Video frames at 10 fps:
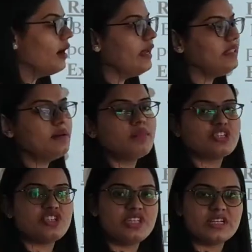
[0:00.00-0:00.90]
in the
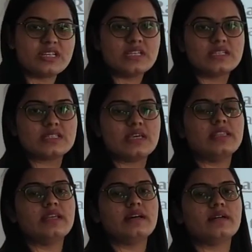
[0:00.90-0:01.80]
machineries,
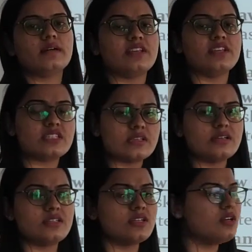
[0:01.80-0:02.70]
in the
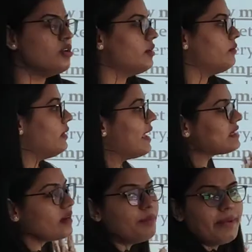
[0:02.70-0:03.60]
research,
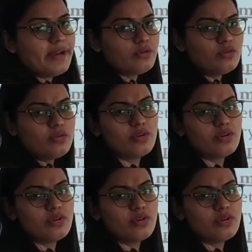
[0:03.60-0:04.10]
as compared to